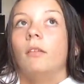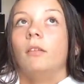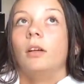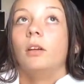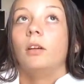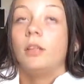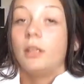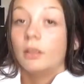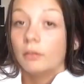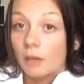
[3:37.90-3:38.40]

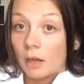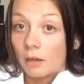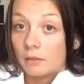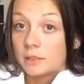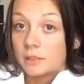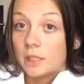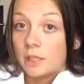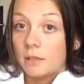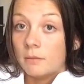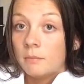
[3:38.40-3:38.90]
a
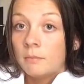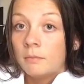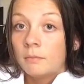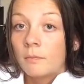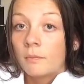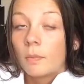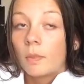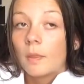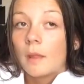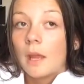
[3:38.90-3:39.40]
year-round team,
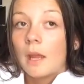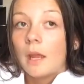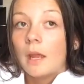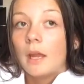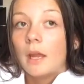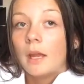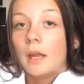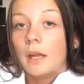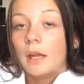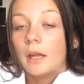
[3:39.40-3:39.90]

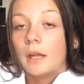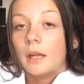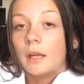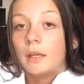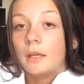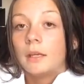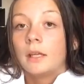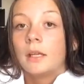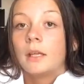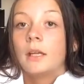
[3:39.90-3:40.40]

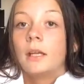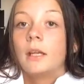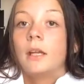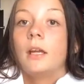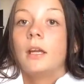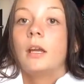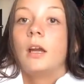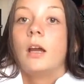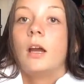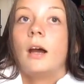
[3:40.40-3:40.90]
and
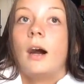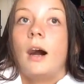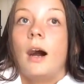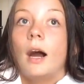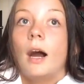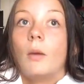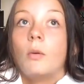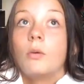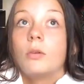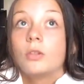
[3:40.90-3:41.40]

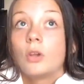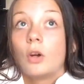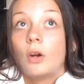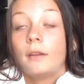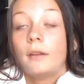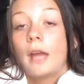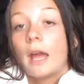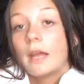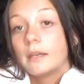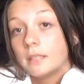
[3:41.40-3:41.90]
I was
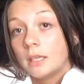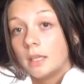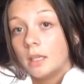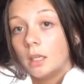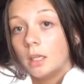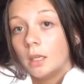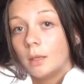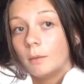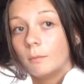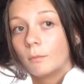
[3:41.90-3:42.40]
on that
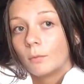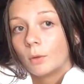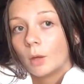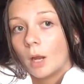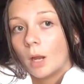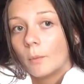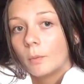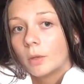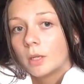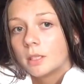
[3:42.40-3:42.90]
team for,
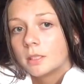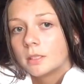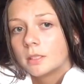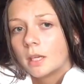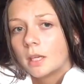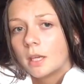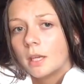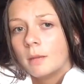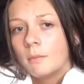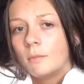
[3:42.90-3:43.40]
I want to
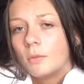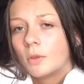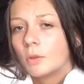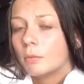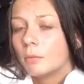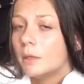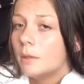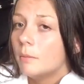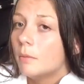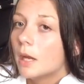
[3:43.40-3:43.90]
say,
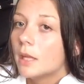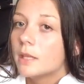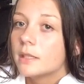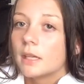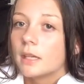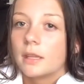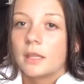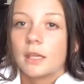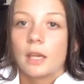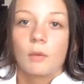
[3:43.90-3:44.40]
3 months.
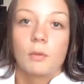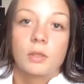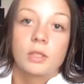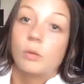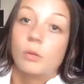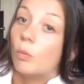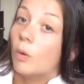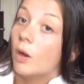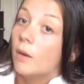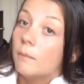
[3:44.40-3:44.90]
I think I went to
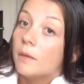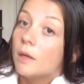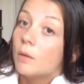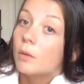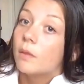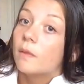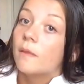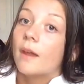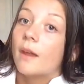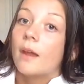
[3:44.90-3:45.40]
1 meet
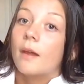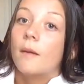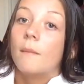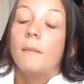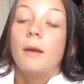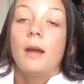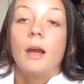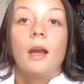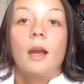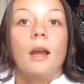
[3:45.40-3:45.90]
with
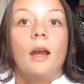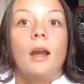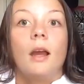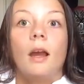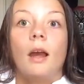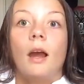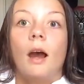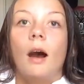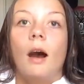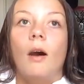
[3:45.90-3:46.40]
them.
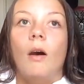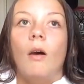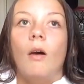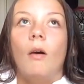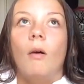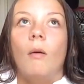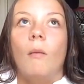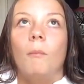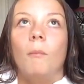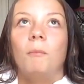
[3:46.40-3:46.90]

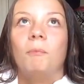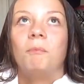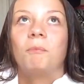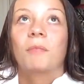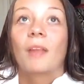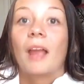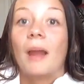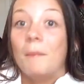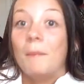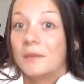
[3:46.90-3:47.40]

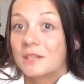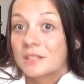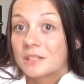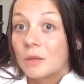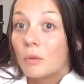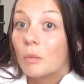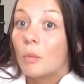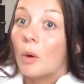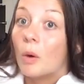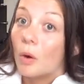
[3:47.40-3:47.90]
I missed
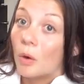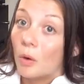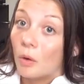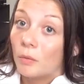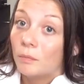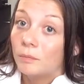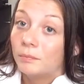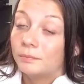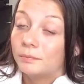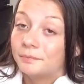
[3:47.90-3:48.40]
the
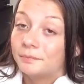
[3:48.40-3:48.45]
wall